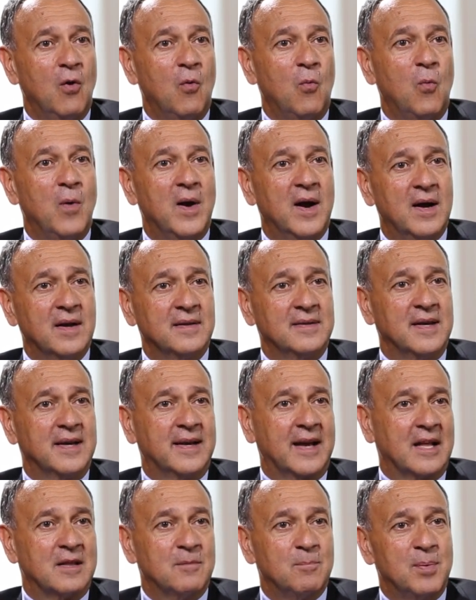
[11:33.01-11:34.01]
where they
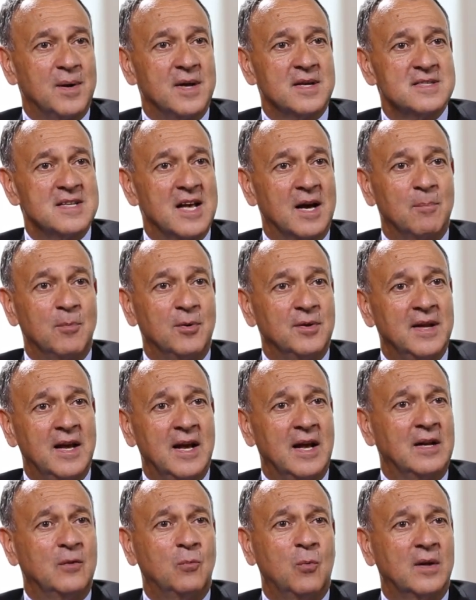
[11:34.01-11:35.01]
can place their
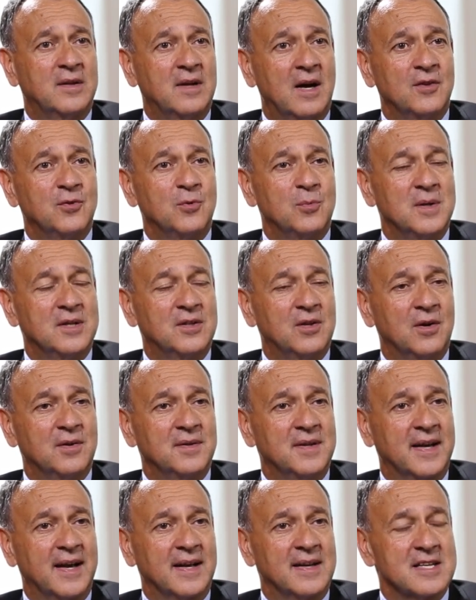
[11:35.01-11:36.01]
money and what are the
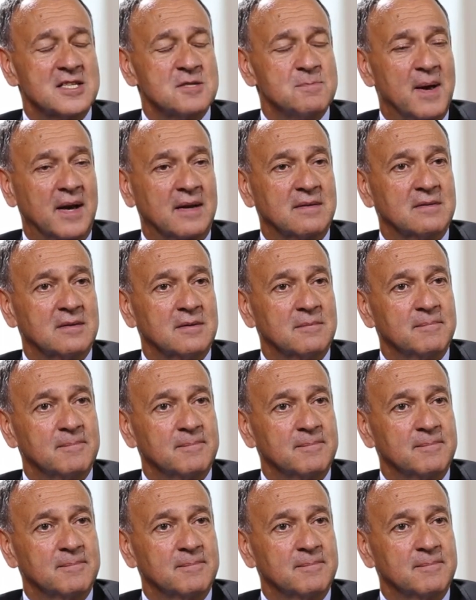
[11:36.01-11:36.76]
returns they can expect.